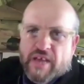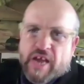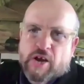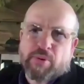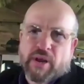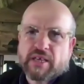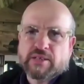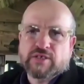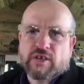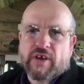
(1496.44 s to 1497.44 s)

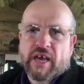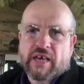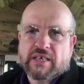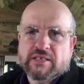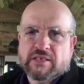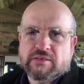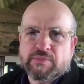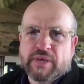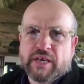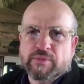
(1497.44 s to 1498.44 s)
airplanes overhead, and
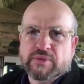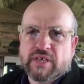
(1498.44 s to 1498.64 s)
being able